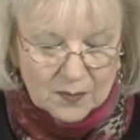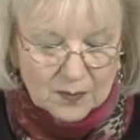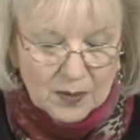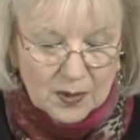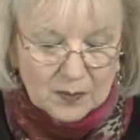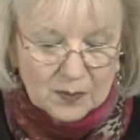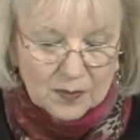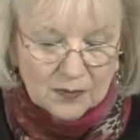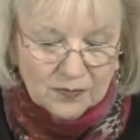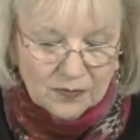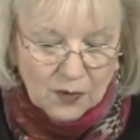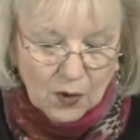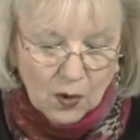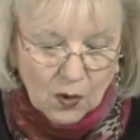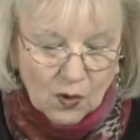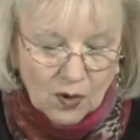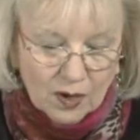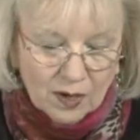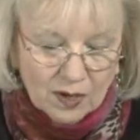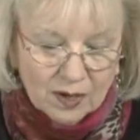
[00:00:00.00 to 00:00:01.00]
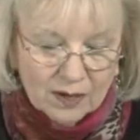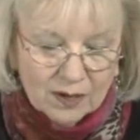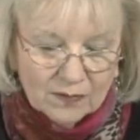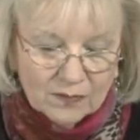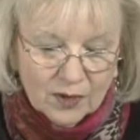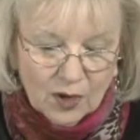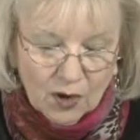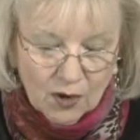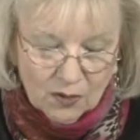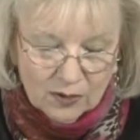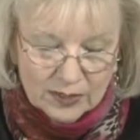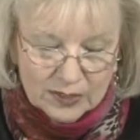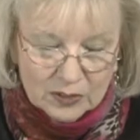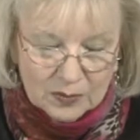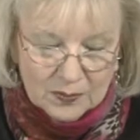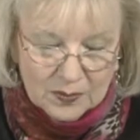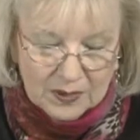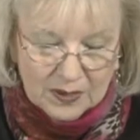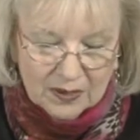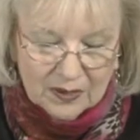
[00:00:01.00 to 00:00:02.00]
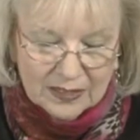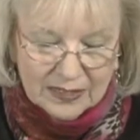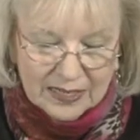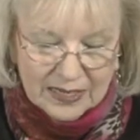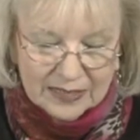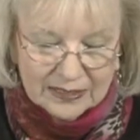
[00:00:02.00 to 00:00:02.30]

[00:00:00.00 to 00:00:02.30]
But before the Holy Spirit